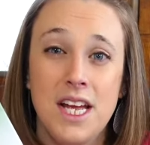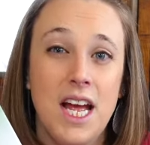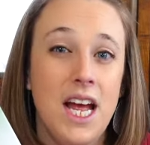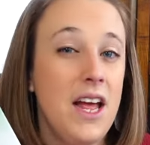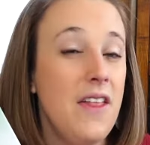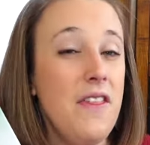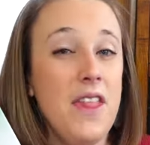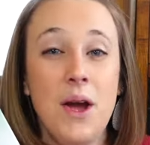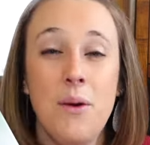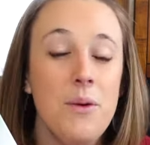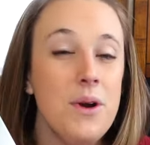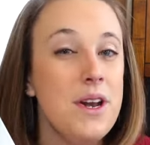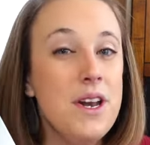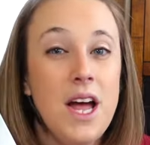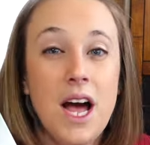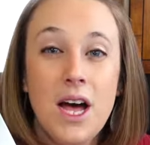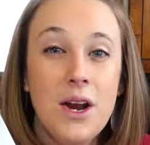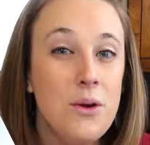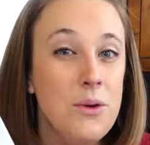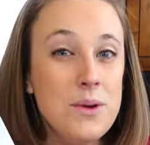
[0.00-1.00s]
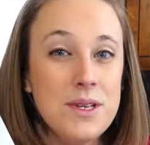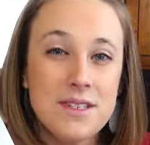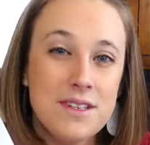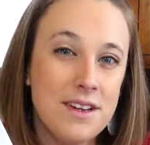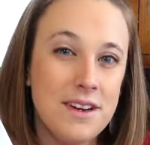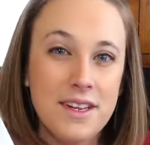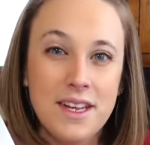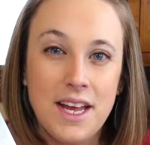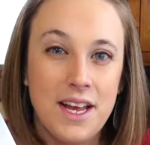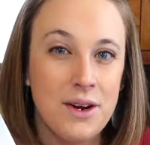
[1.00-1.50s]
and that we're not always
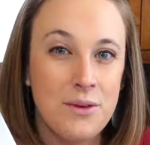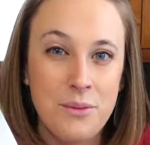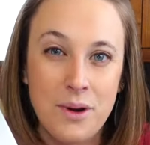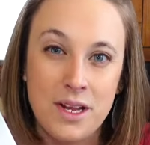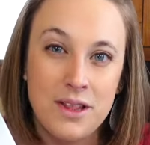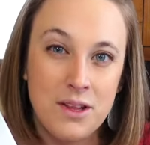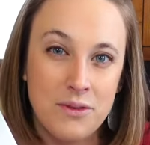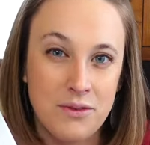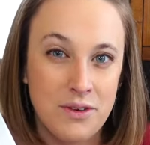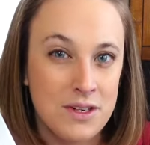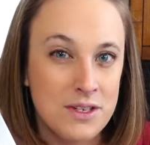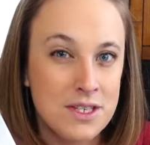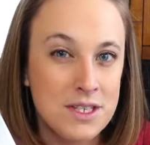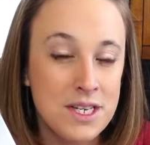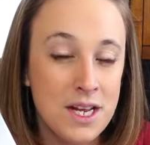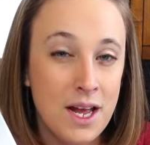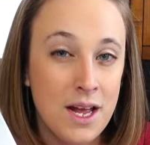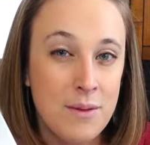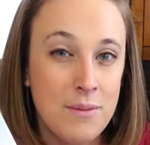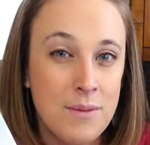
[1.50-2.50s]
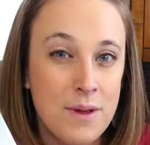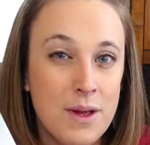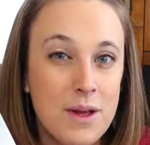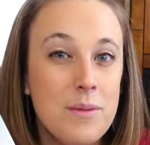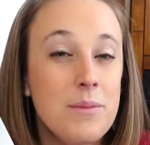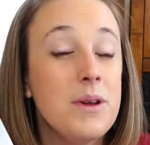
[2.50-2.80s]
going to get it right the first time,